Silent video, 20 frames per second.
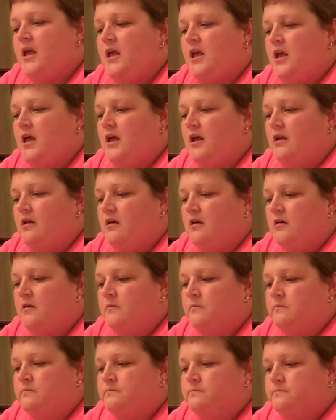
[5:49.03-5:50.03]
And
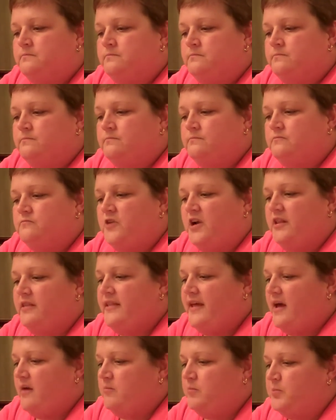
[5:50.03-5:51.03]
um,
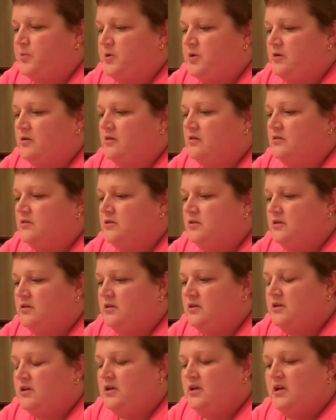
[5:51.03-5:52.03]
read that book.
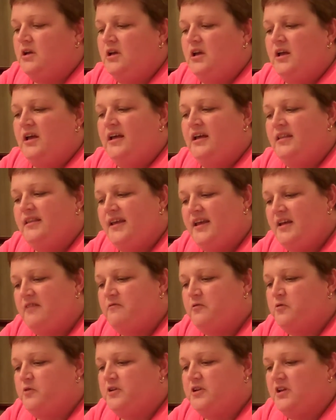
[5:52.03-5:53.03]
And they
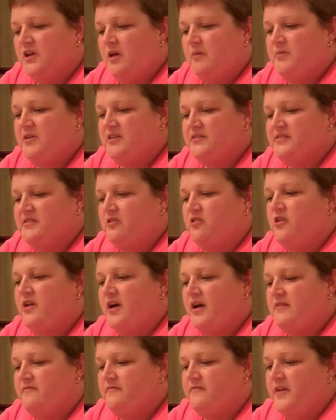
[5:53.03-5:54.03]
have a really, because they're
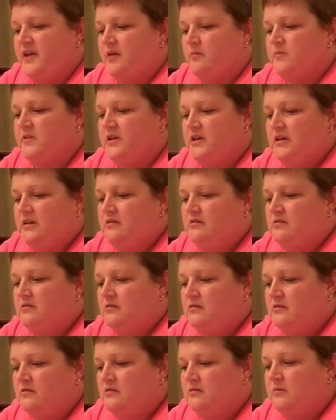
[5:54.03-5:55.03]
not family
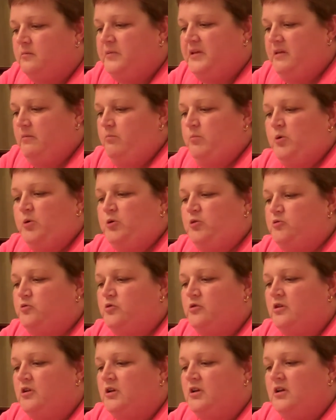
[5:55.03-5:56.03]
people,
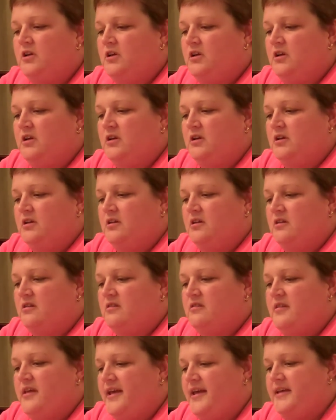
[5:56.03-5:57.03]

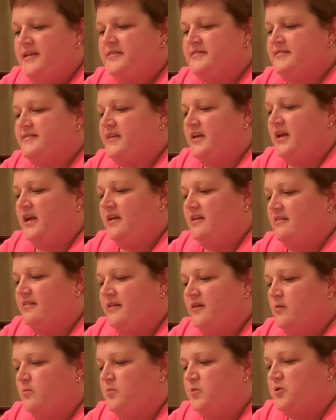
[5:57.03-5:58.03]
they say
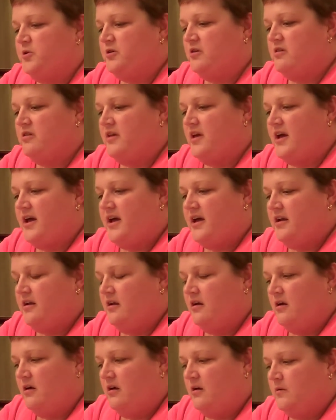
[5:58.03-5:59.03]
in their book
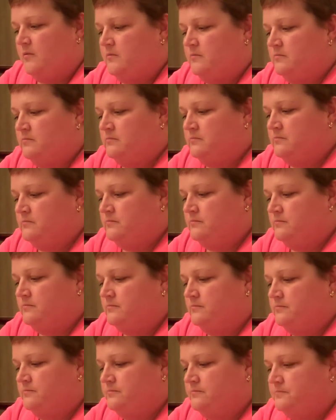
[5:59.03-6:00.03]
that um,
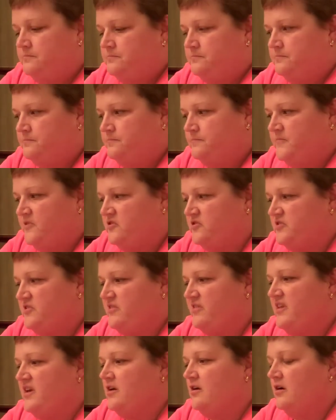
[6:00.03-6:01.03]
there's
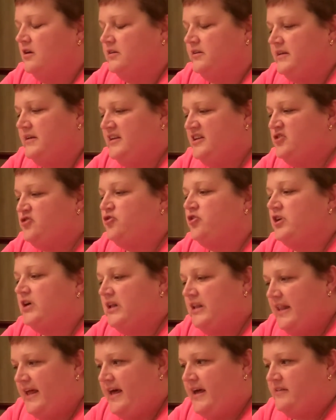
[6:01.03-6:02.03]
a thing called the
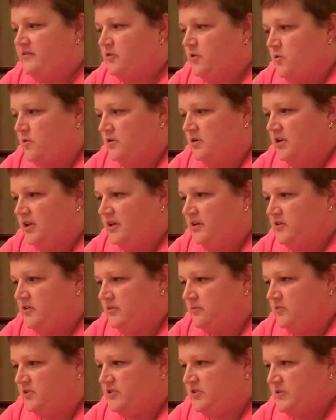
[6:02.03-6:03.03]
intra-class
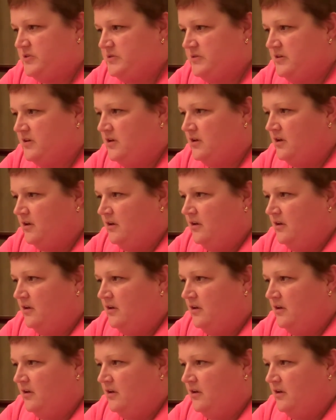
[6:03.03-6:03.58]
correlation, which is